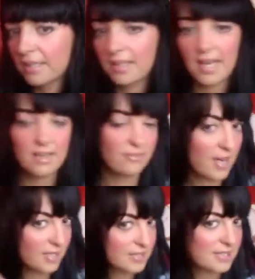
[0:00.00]
kind of
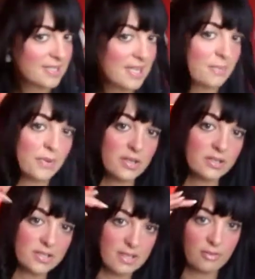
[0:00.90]
hard to see, but it
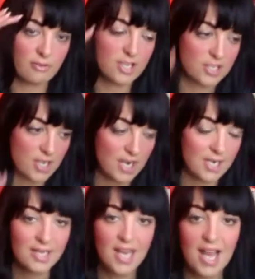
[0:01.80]
does give great shine.